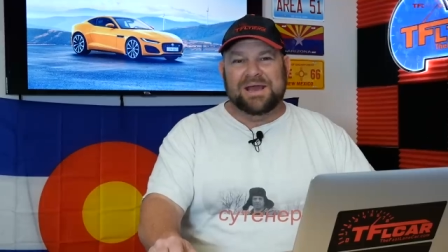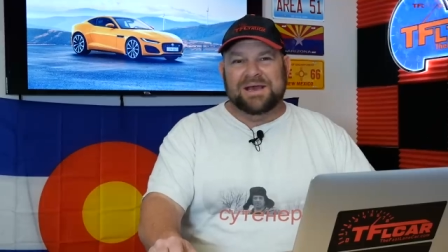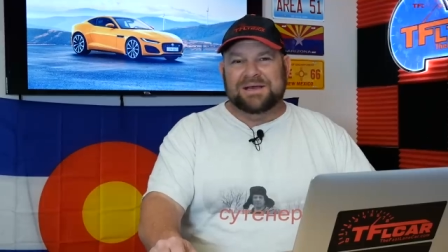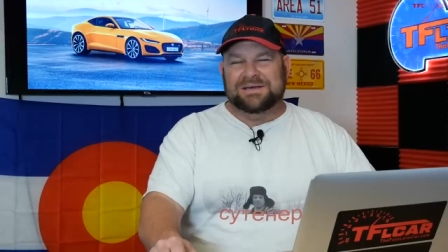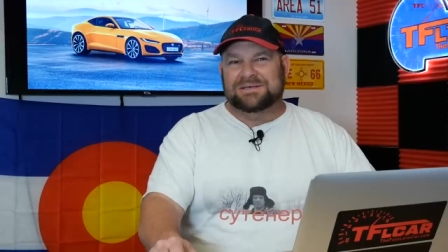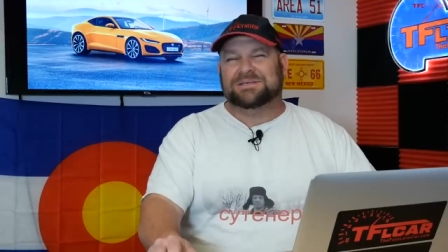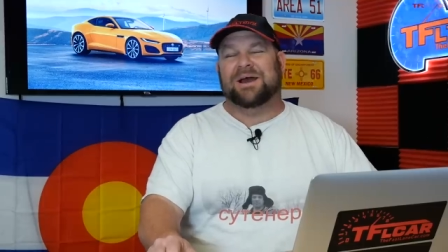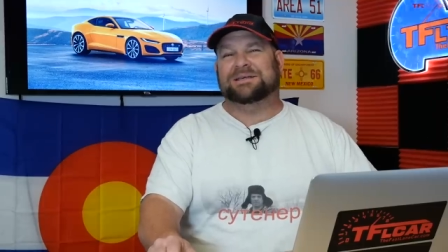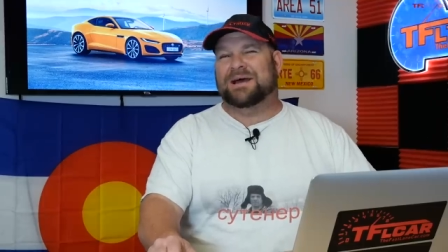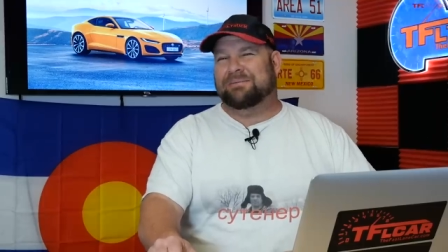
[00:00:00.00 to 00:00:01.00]
All right, guys.
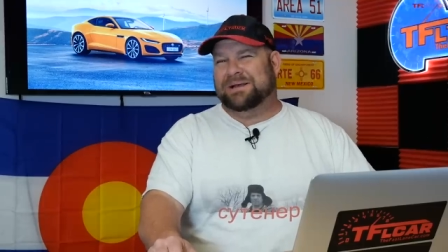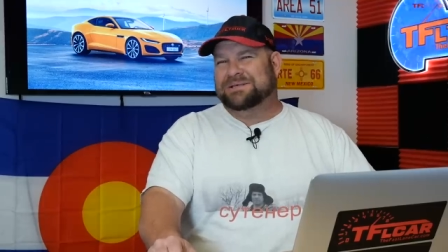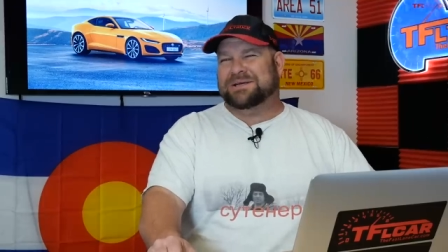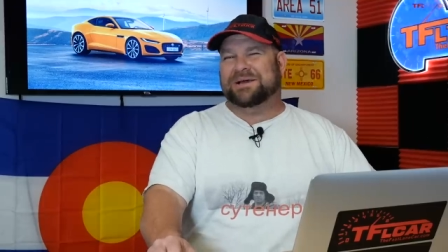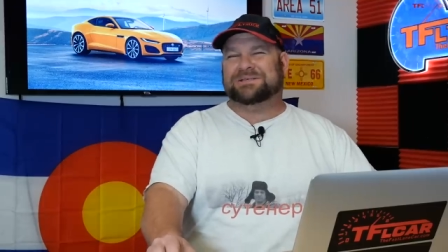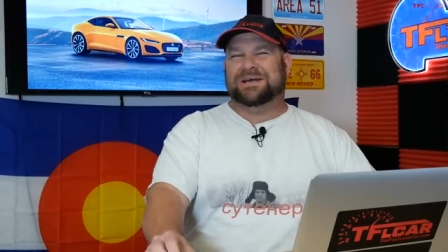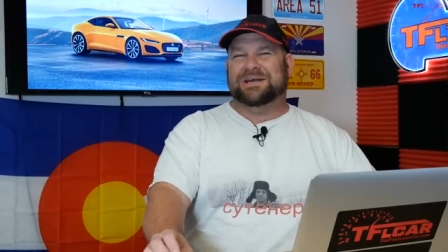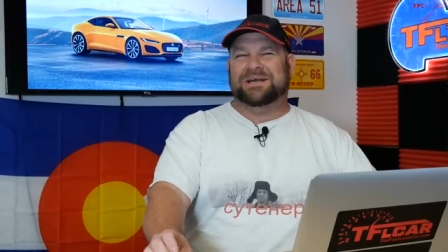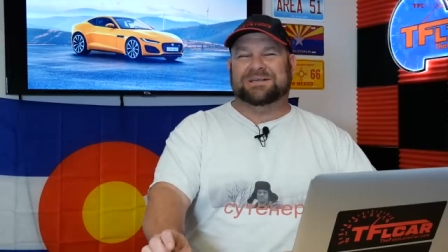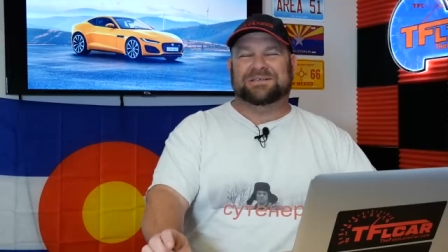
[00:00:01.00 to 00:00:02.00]
Sorry, Tommy. Sorry, sorry
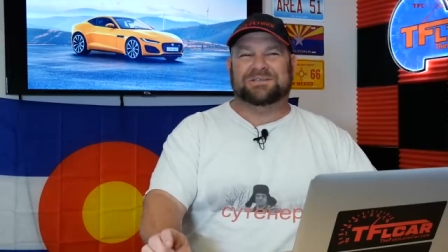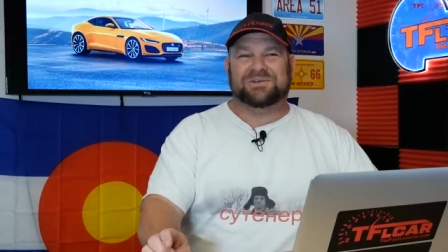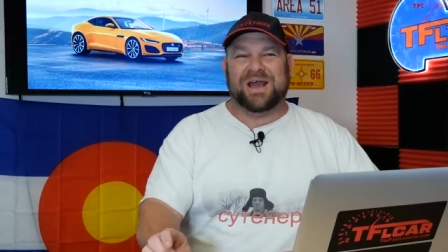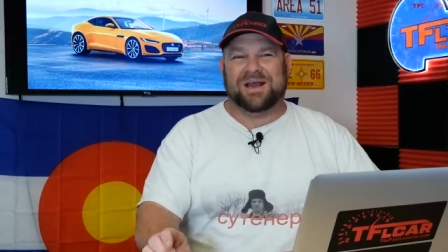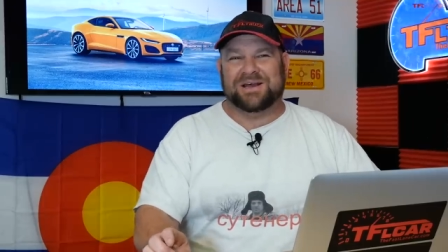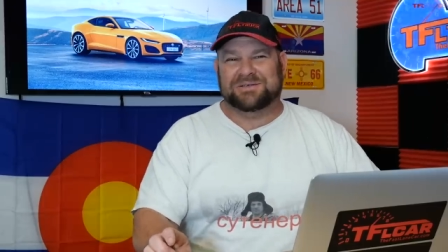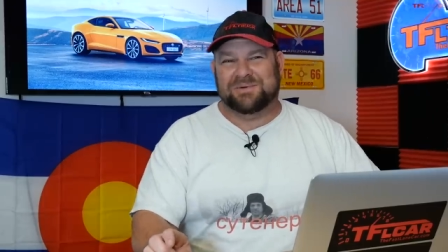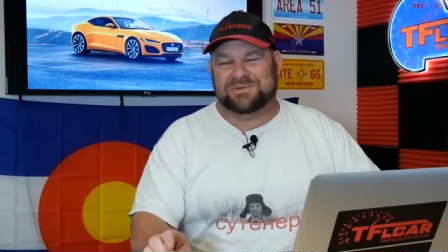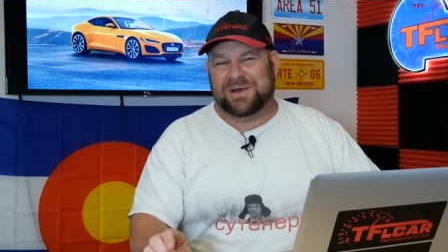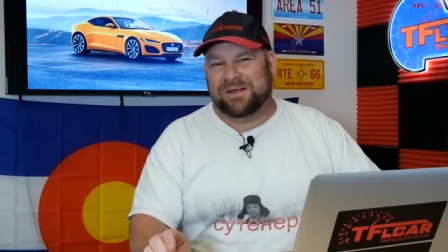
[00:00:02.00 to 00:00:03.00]
to, to drag it on too much, well,